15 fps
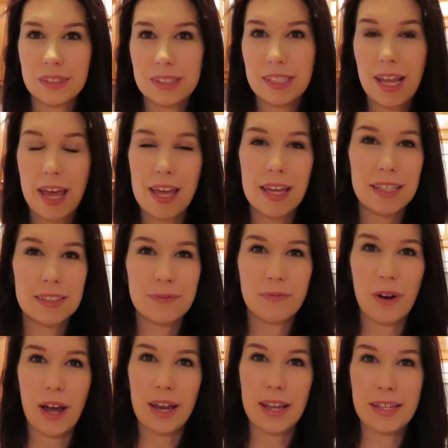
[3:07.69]
Today is
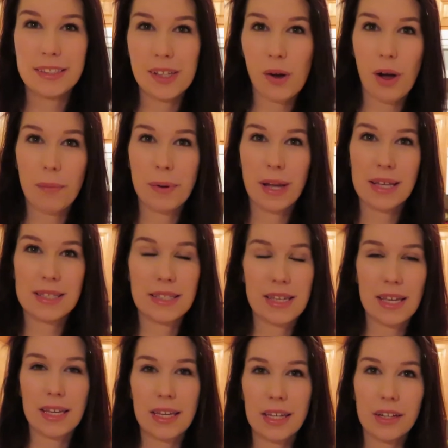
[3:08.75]
Friday, so Aubrey has
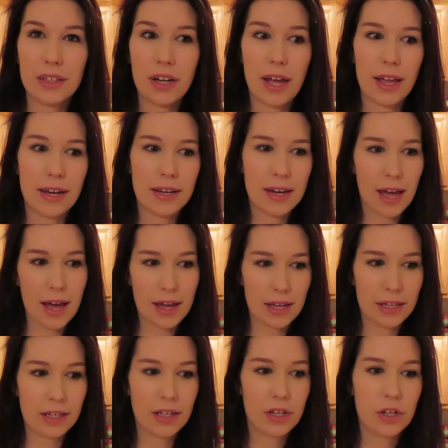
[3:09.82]
daycare at
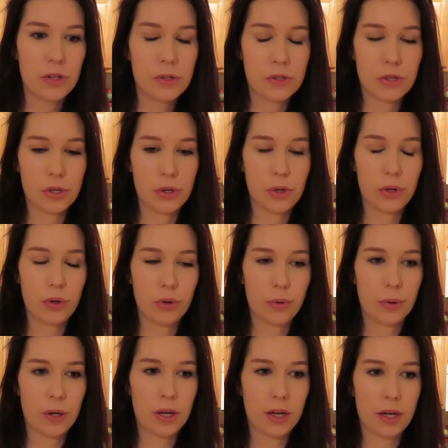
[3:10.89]
9
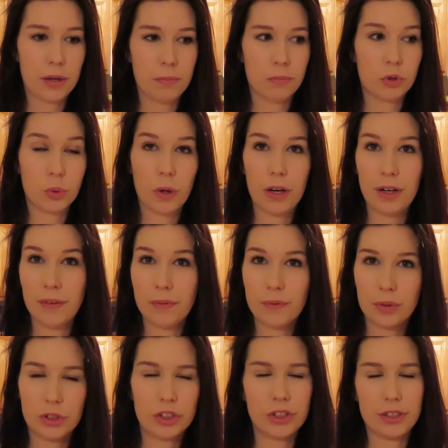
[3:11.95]
to
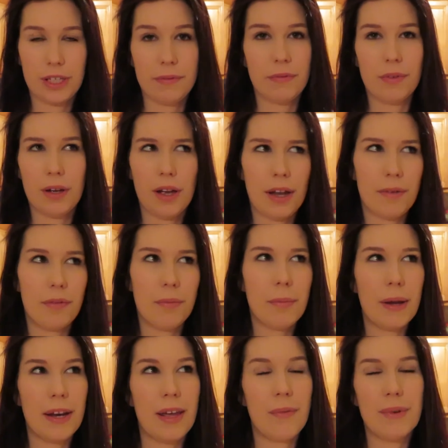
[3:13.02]
12, which is every
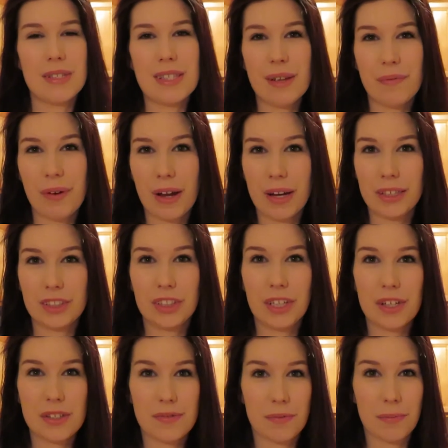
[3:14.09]
Monday, Wednesday, Friday. She
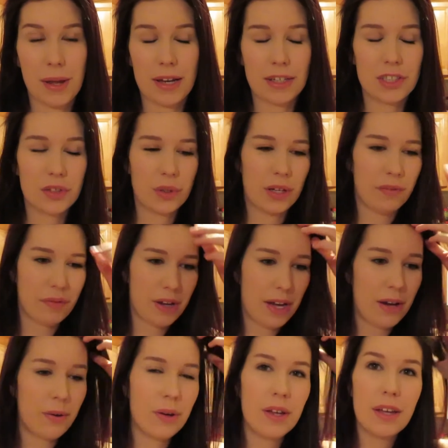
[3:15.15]
goes from 9 to 12
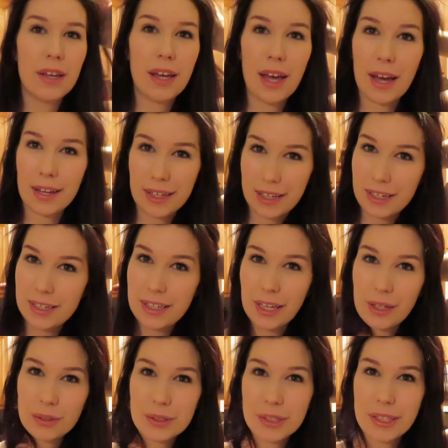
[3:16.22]
now. I cut it
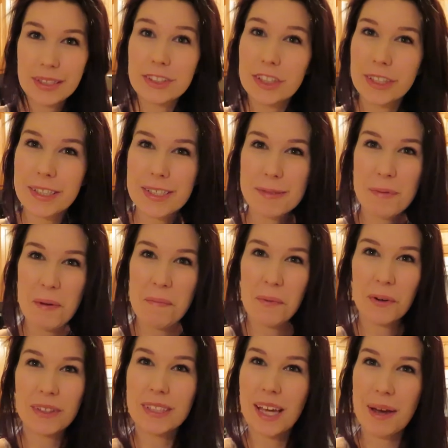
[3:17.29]
down so that she can spend
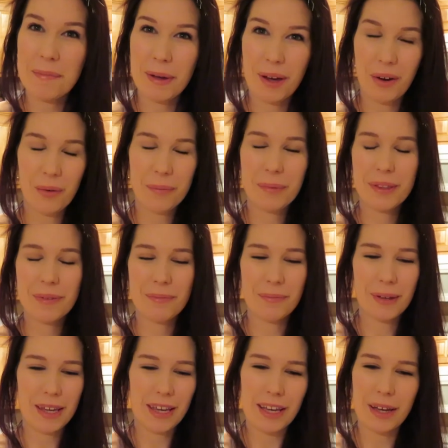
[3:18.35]
more time at home with
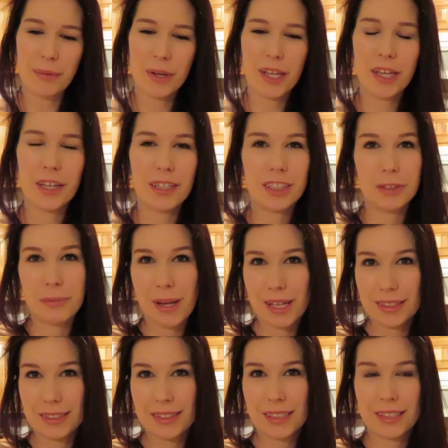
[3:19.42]
me, and we can go to
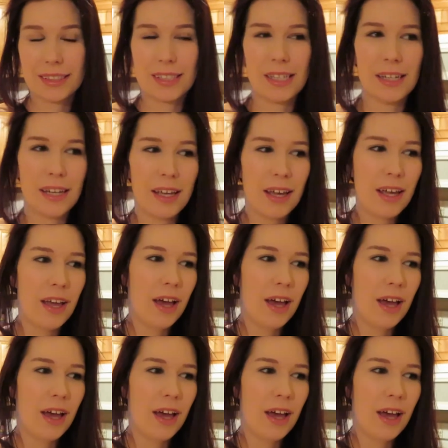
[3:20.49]
gymnastics and